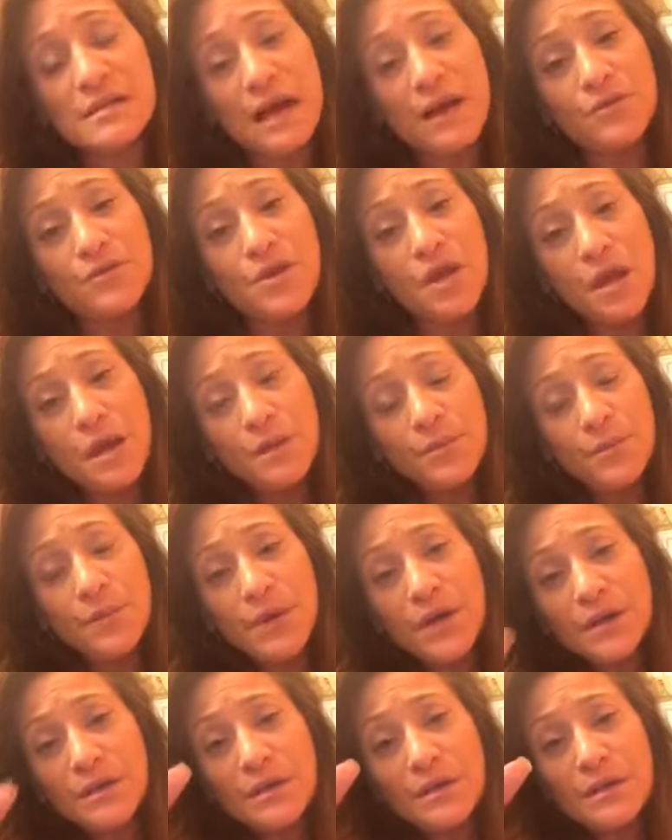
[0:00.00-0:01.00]
out there,
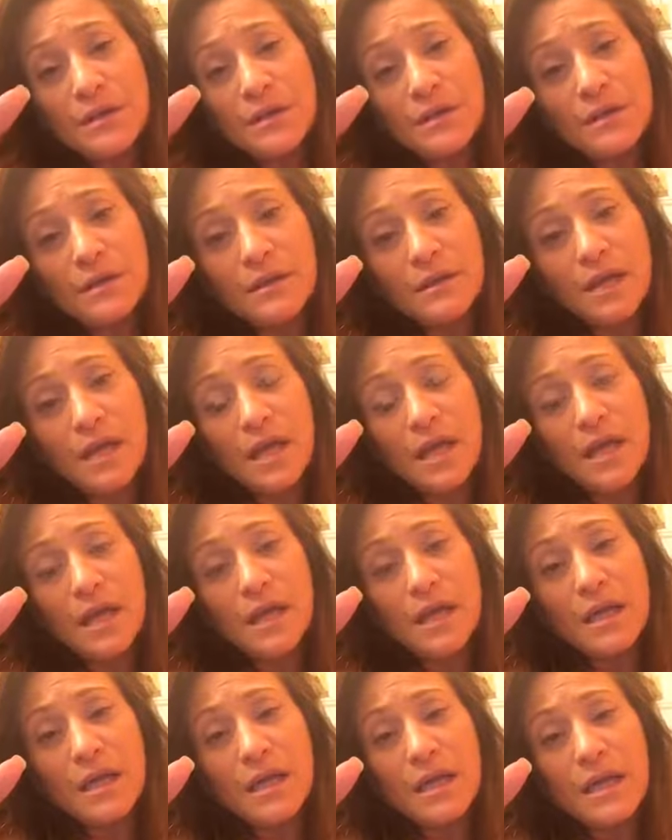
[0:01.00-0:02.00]
but
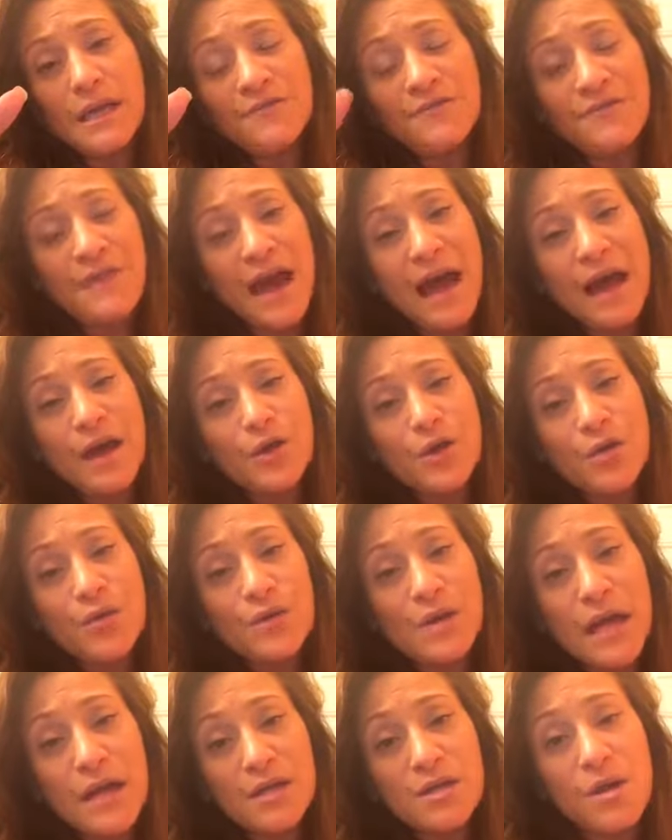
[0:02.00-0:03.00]
if not,
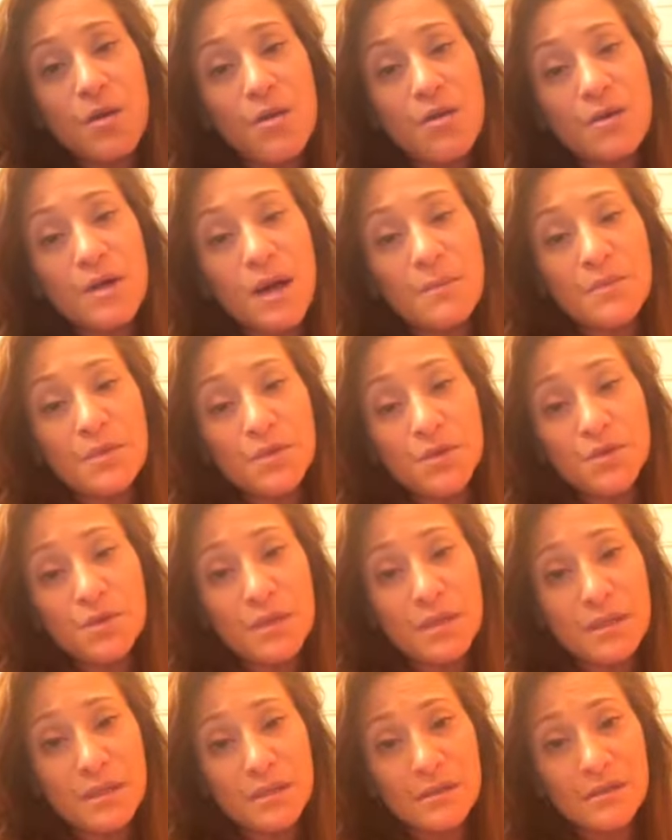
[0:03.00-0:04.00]
create your own
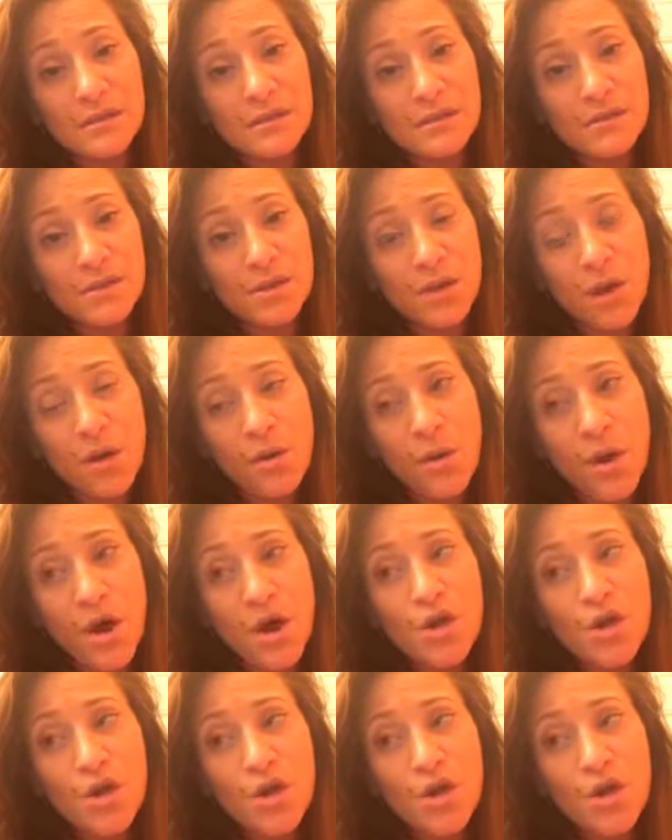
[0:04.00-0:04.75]
opportunities, you know?